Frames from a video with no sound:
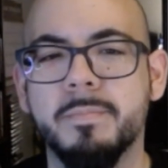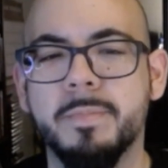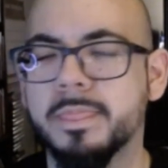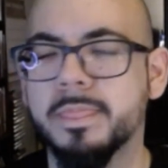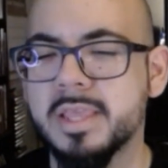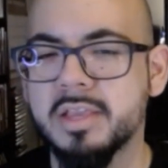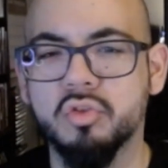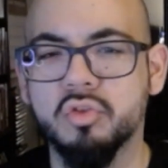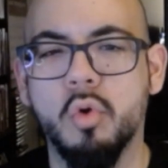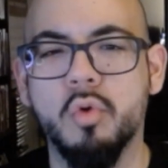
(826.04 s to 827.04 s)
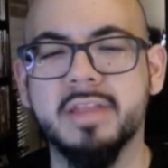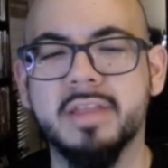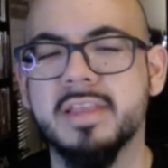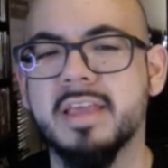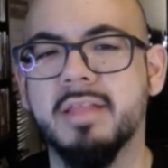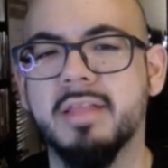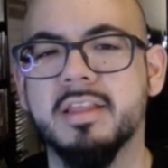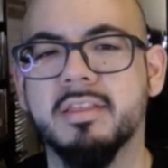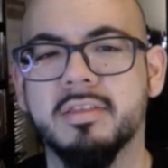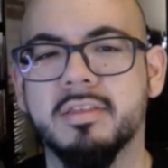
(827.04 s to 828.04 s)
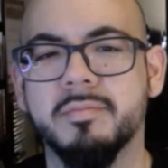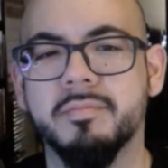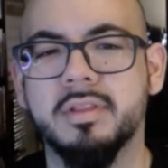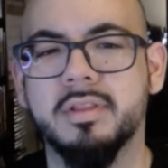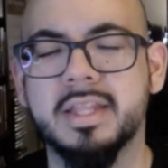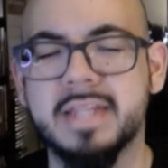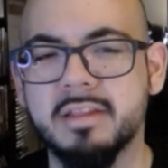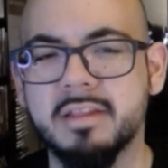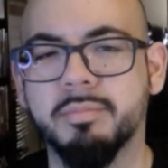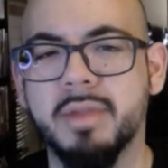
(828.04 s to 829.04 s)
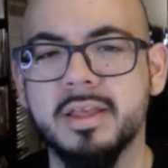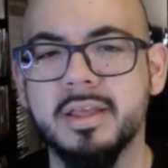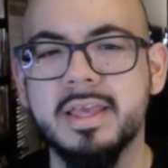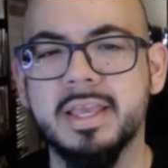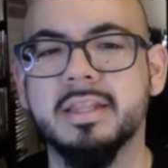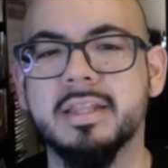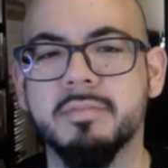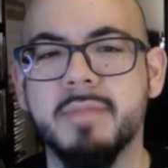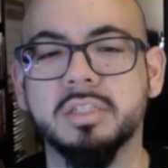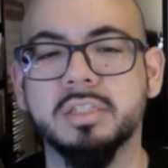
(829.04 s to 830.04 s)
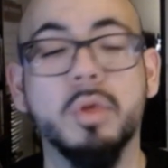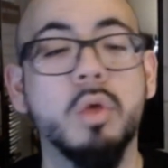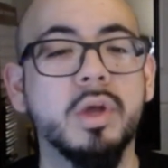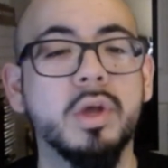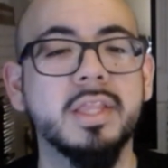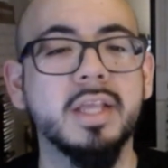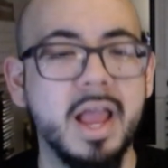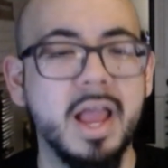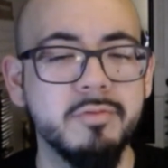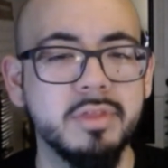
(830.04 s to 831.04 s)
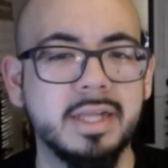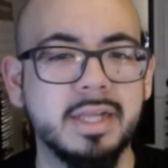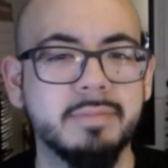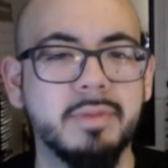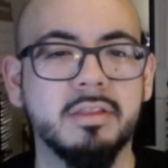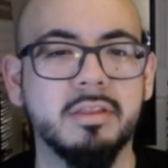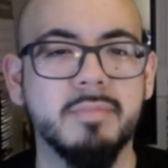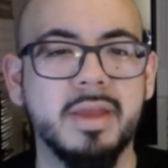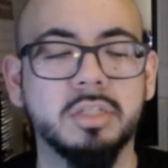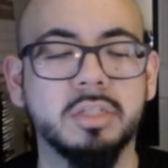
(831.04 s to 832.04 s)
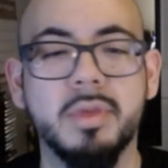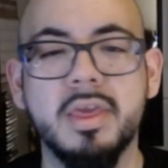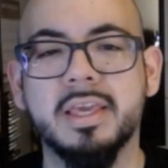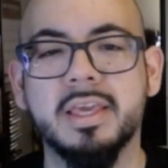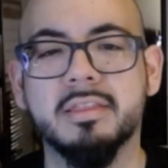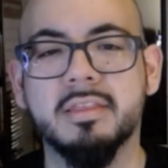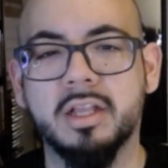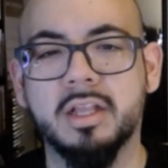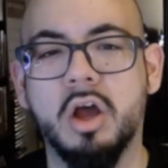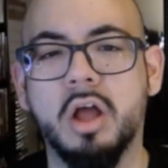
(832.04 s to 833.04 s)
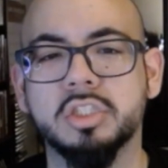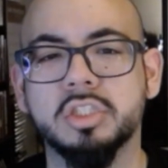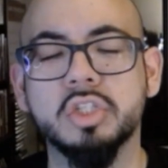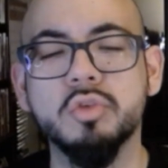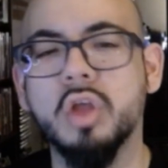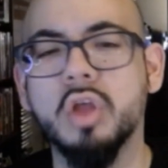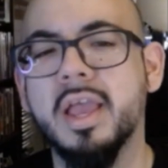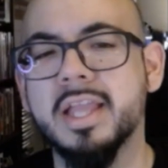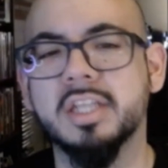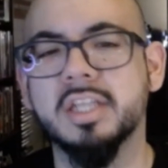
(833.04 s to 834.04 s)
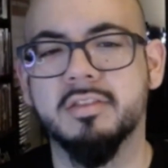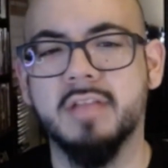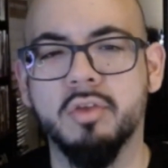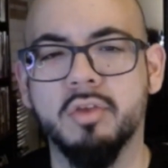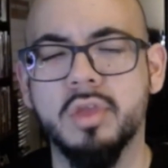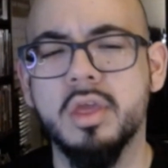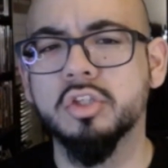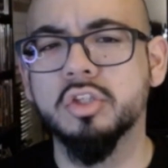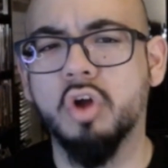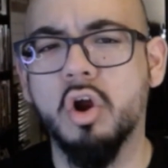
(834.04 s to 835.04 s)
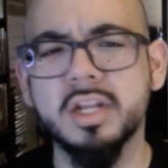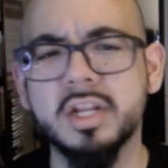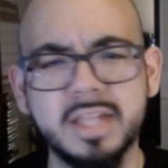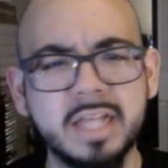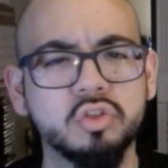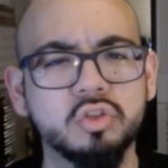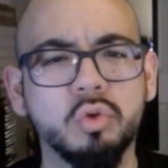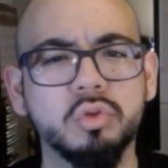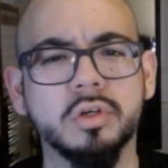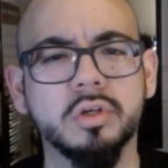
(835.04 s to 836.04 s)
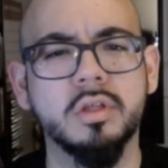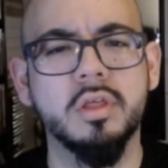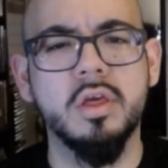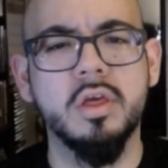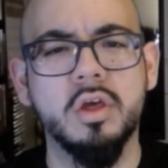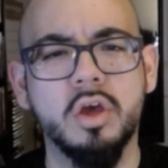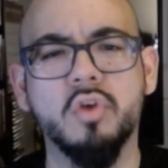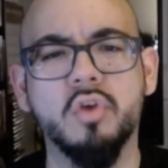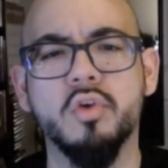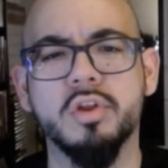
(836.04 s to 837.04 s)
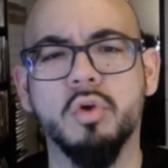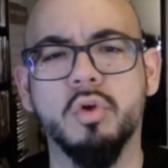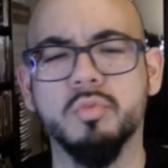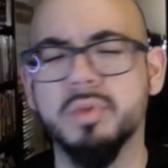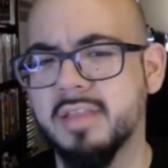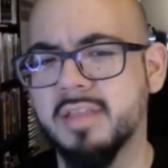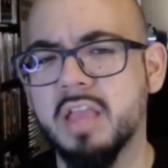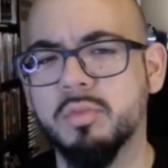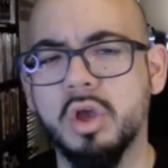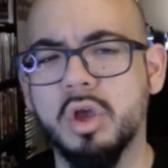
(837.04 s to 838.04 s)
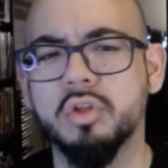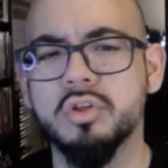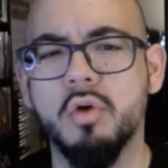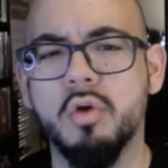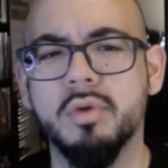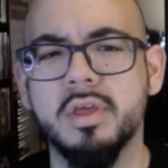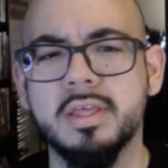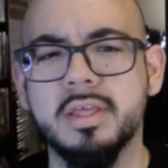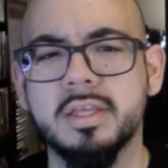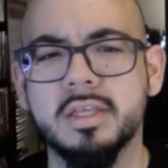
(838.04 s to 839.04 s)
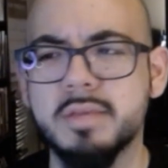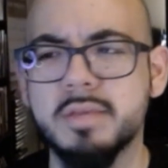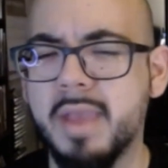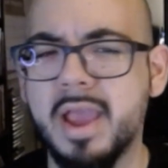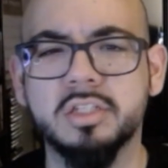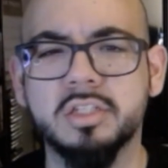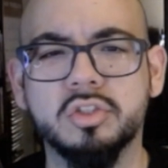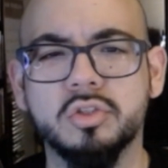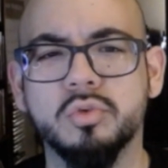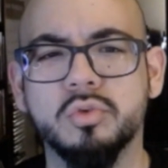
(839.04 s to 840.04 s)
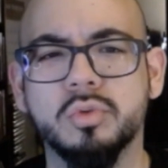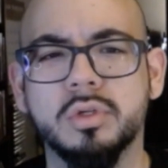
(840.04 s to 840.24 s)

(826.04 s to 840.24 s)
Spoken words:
the story and the athleticism that they displayed in this matchup. One thing I really liked about this matchup is the psychology. You saw AJ Styles targeting that shoulder of Cody Rhodes because, as we all know, he managed to,